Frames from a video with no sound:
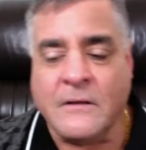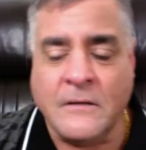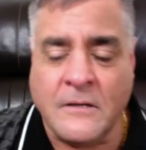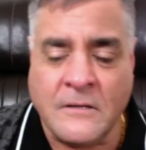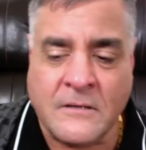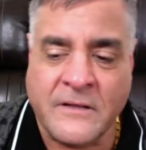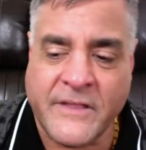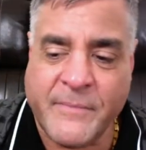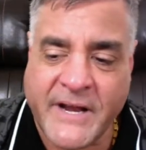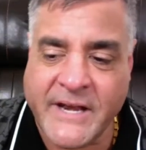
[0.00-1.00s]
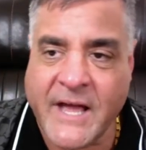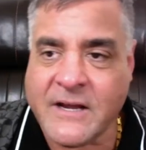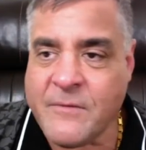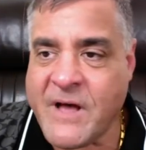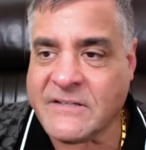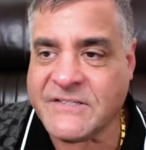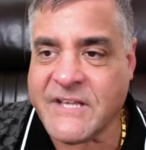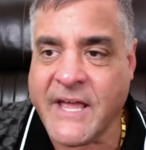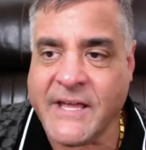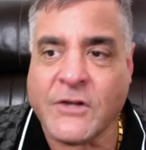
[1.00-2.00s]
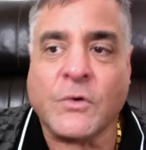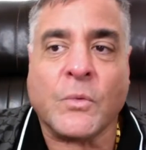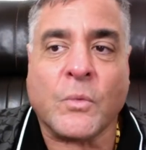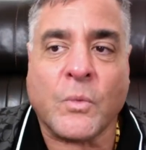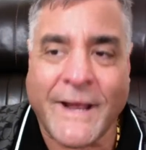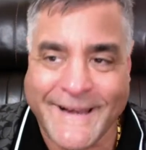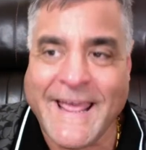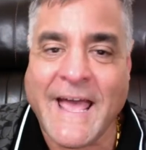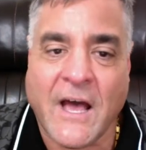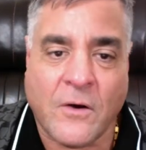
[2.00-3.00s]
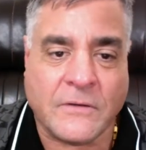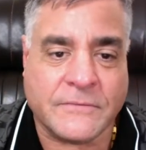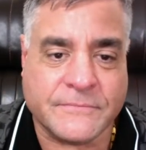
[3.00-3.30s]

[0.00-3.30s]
they might not come out and say it right now.